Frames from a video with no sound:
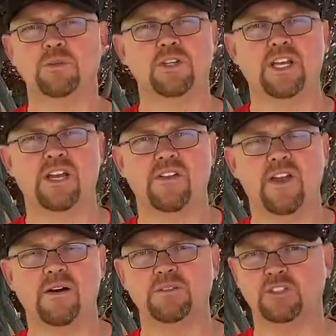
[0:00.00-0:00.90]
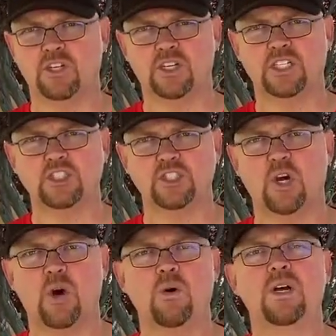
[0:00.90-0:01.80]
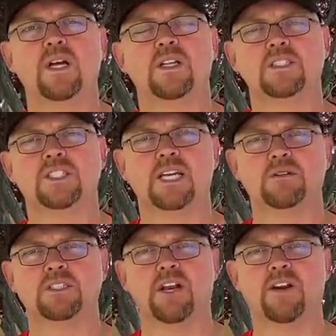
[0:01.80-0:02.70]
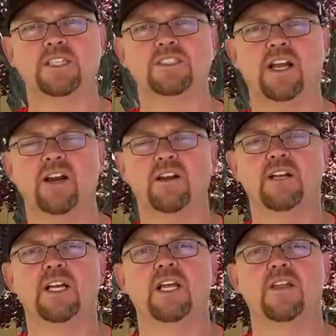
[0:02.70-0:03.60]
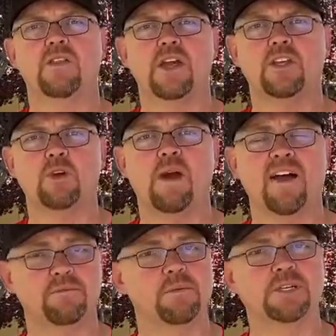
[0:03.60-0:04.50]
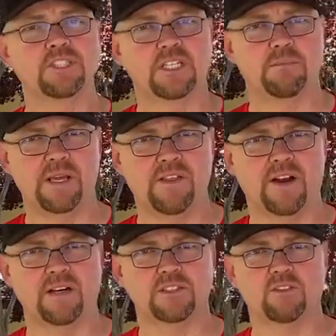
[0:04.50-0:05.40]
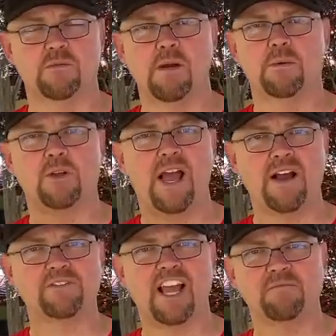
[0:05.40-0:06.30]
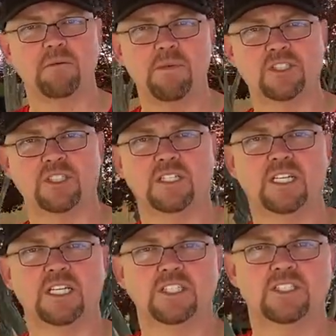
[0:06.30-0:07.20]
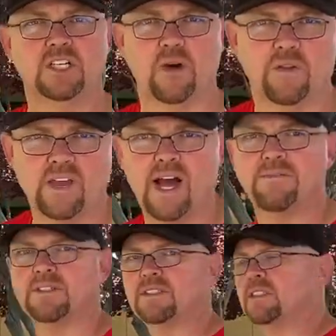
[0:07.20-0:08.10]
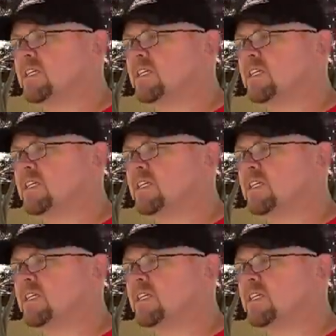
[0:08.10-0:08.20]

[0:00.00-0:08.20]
When you get into the office, you're going to show the secretaries there that you have permission to be there. So remember, you have to have permission to go to the office.